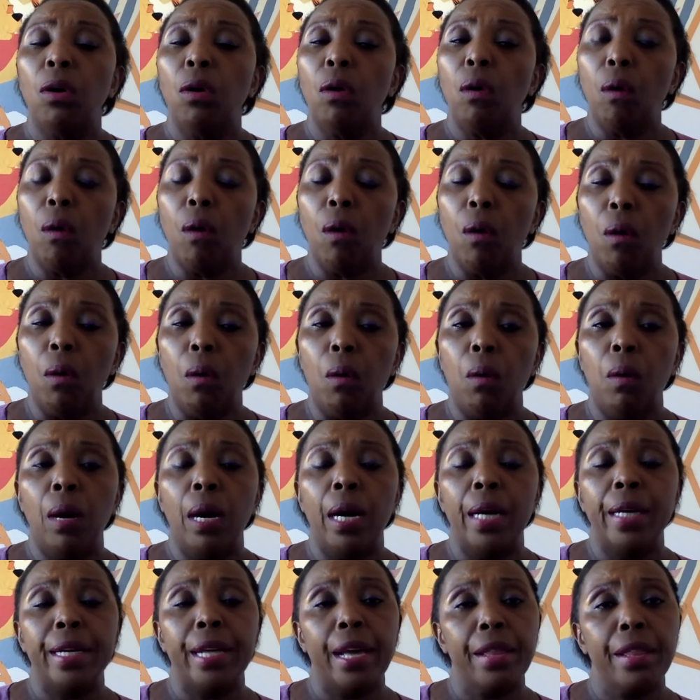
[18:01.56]
Or
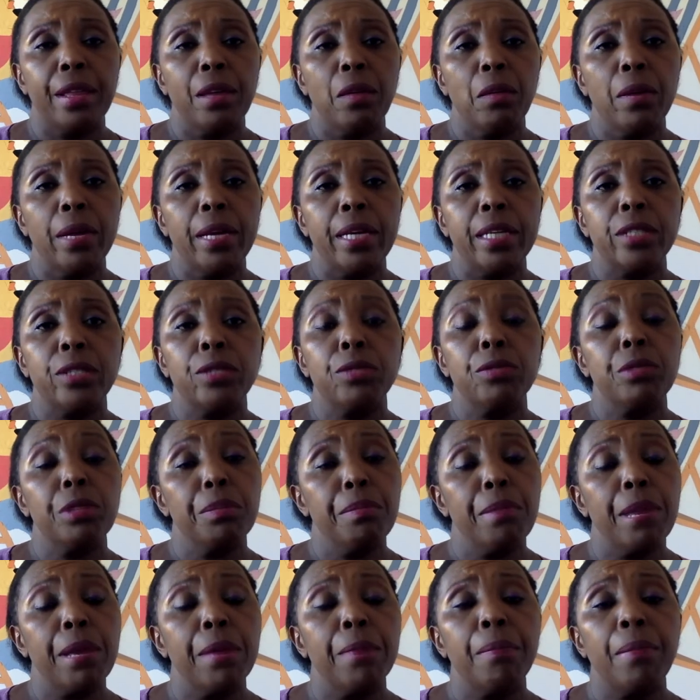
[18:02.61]
another way is to
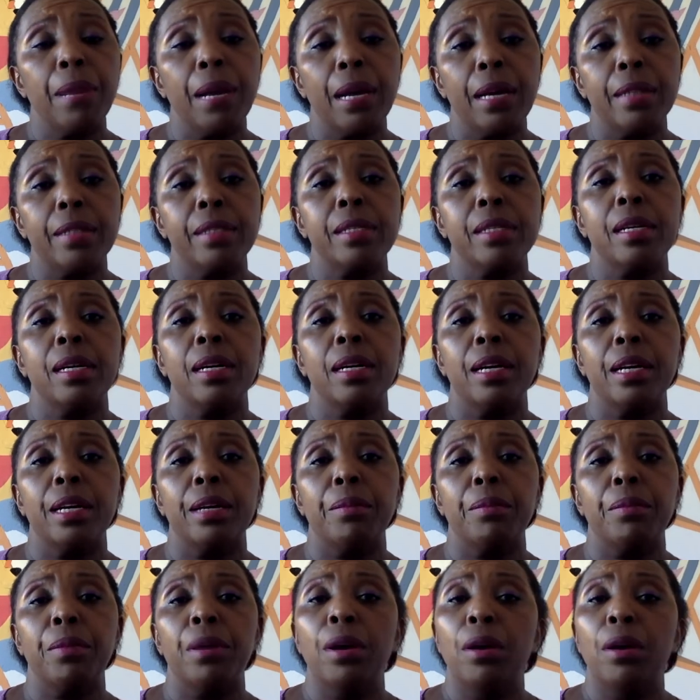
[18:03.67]
remember a time